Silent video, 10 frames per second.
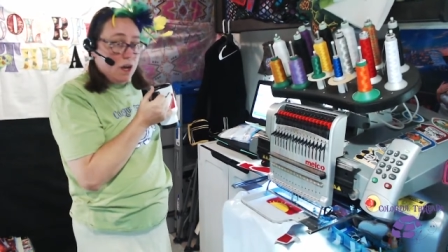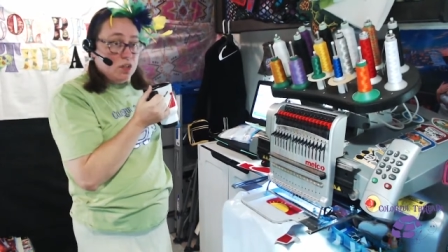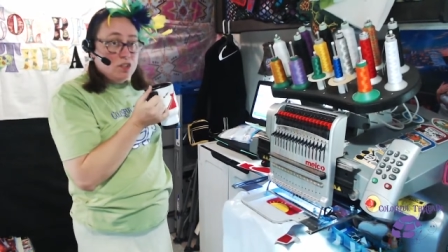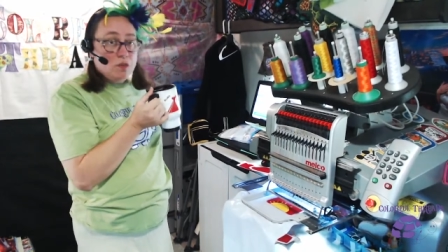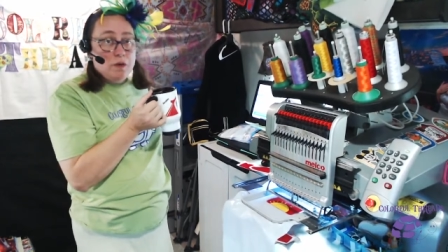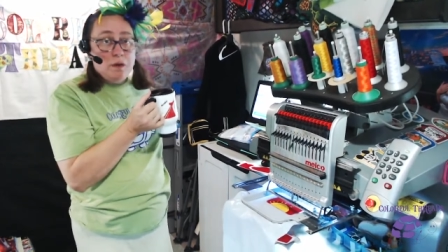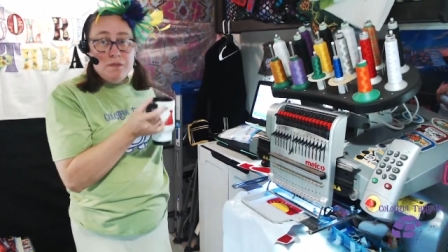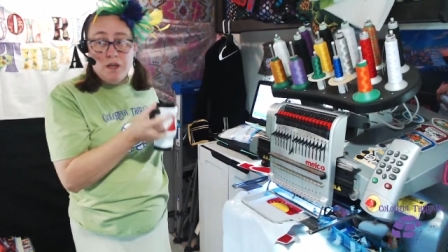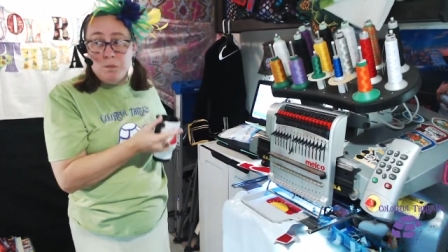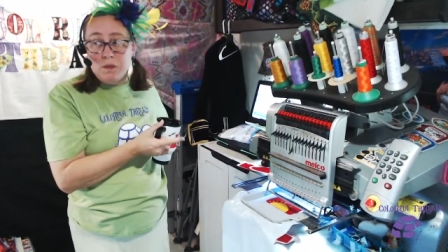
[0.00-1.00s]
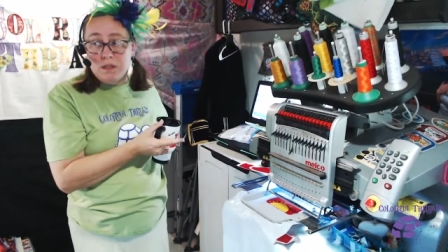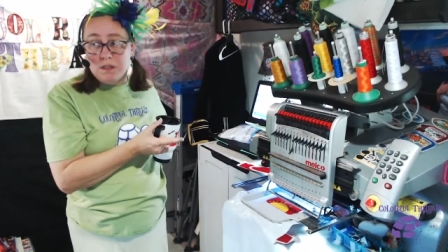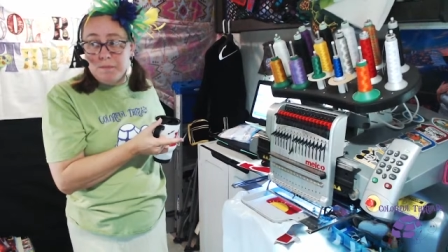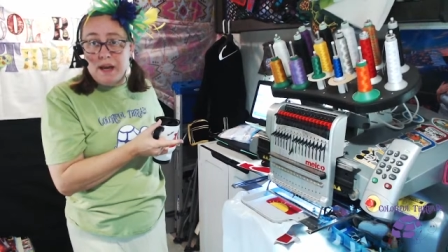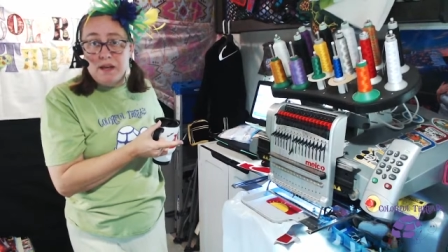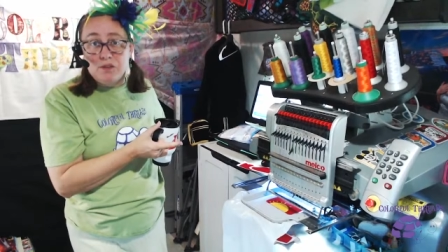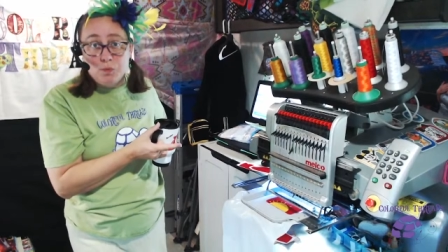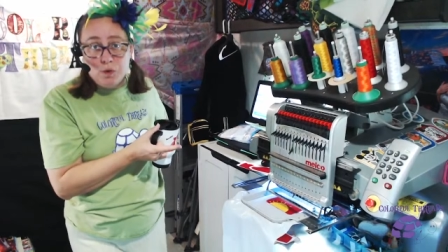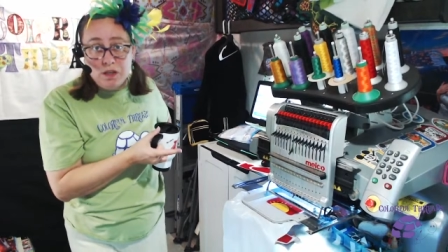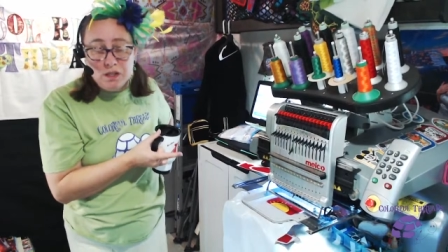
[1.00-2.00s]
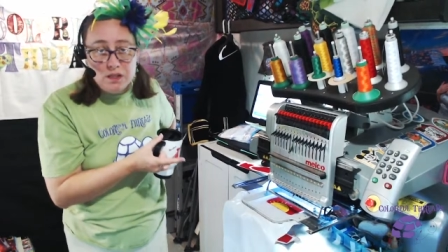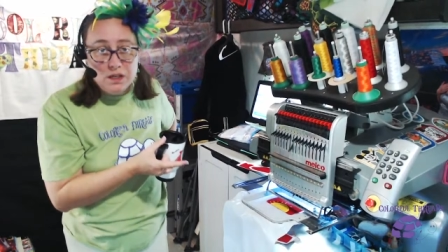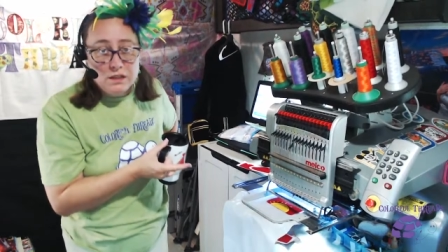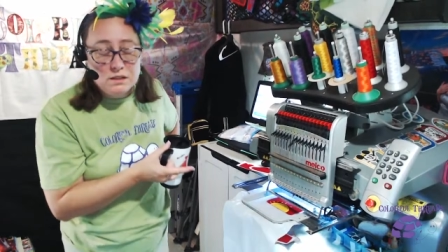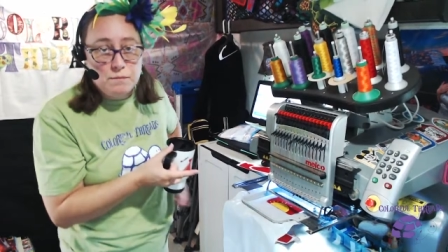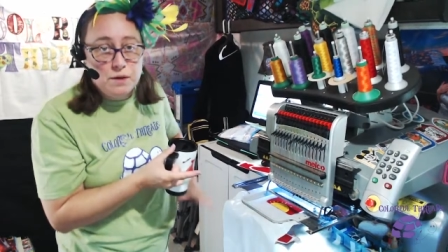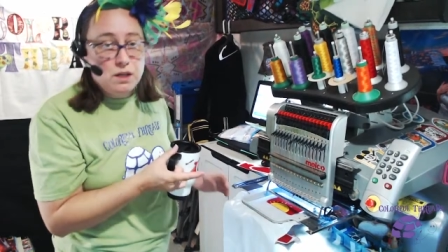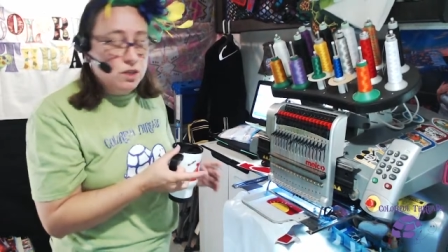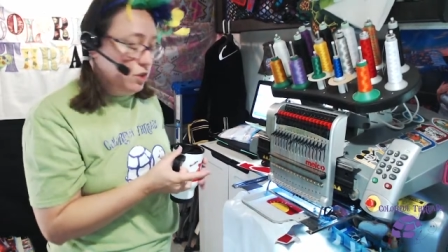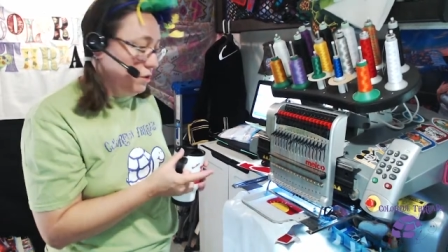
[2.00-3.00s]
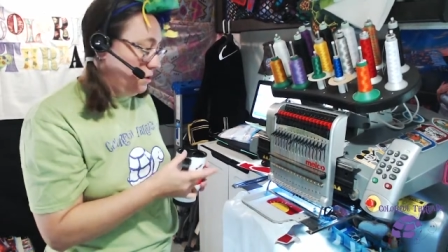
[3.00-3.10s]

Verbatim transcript: also when I'm done with this patch, one of the things I'm going to do